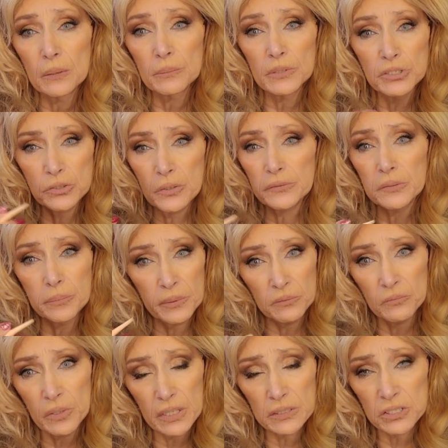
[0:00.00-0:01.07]
But you have to be
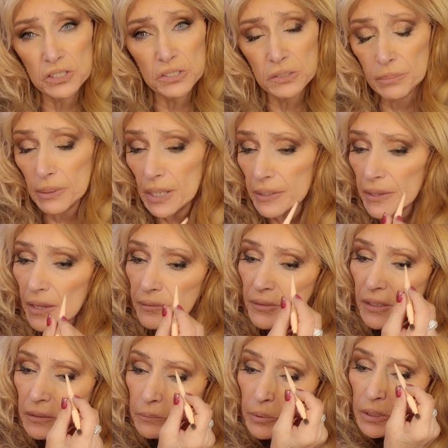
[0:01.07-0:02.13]
rich to buy that
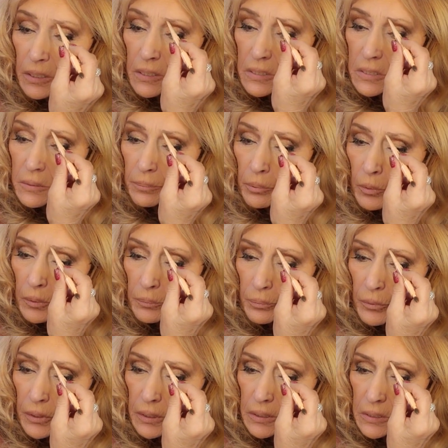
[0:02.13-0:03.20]
thing because the point
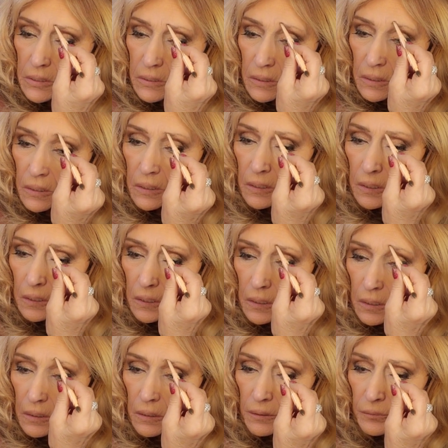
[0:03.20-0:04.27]
breaks
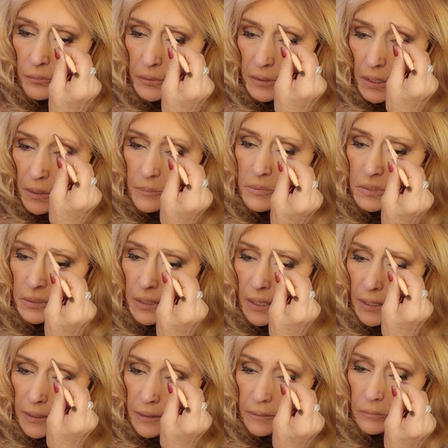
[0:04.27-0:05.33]
3 times a
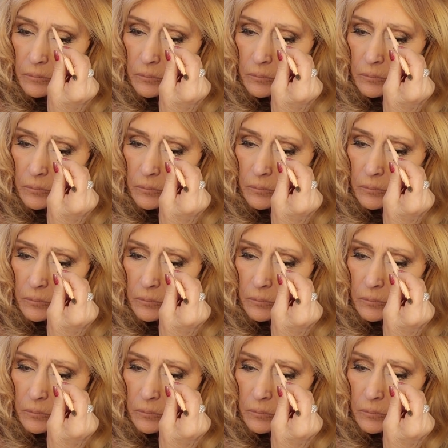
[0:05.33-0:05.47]
day